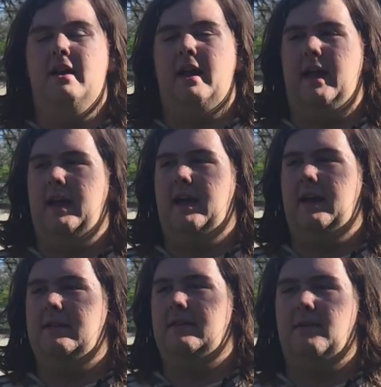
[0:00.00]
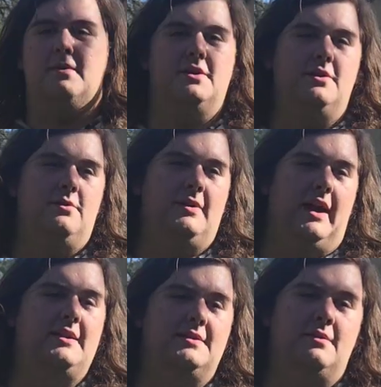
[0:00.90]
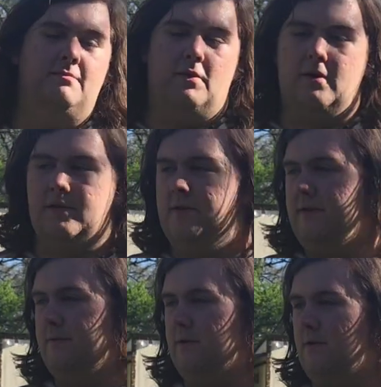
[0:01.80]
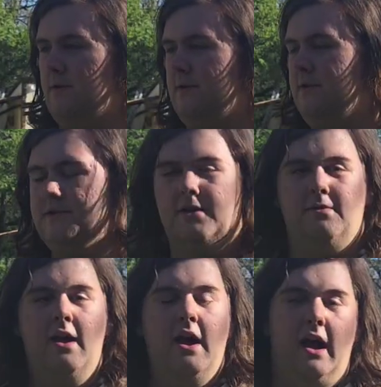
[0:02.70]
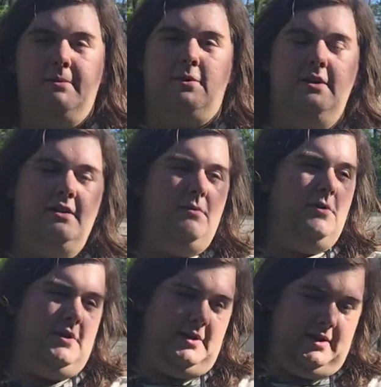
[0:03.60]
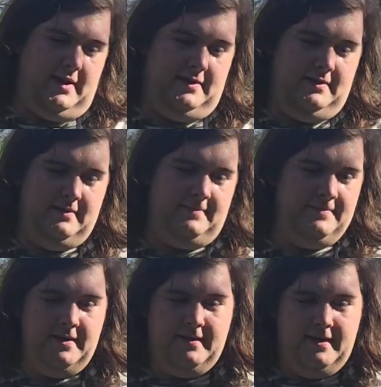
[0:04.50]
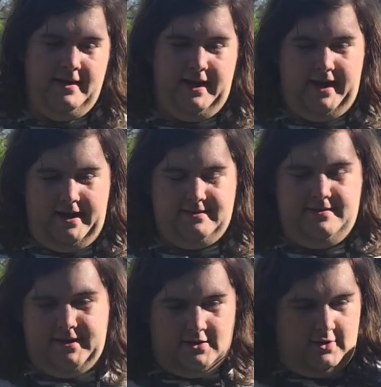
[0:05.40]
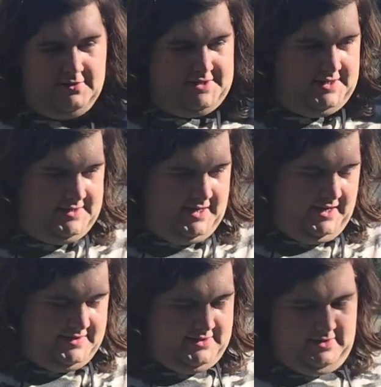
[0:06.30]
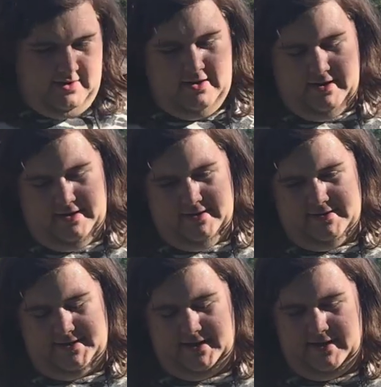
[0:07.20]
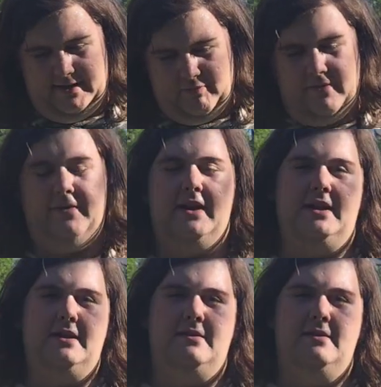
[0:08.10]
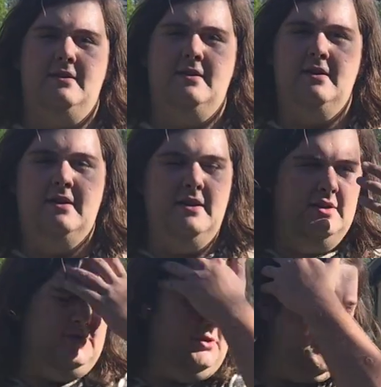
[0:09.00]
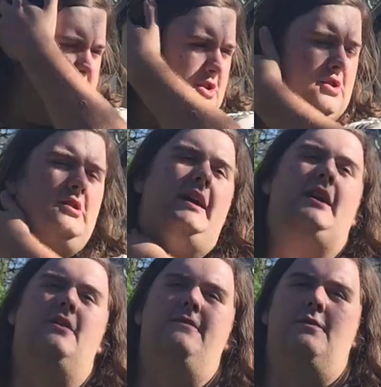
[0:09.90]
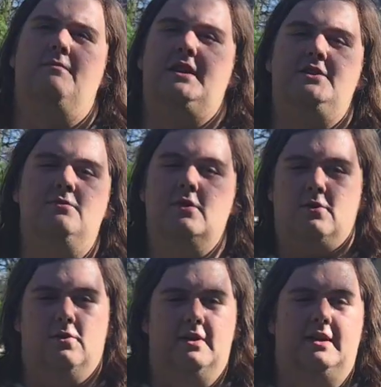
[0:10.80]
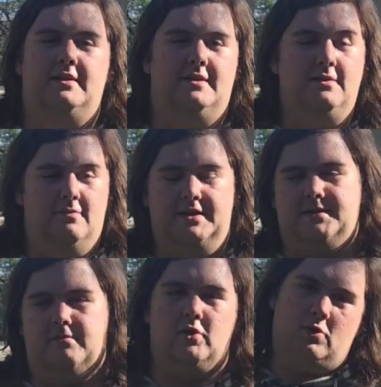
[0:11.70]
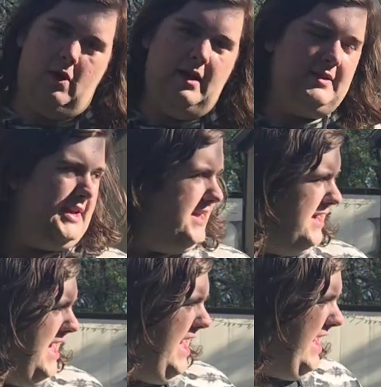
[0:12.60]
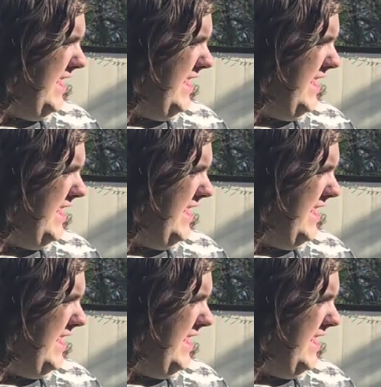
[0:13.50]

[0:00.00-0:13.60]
and I wanted to do that more than record. So I'm recording in the morning again, and the cursed Daystar is providing too much glare for me to record anything reasonable quality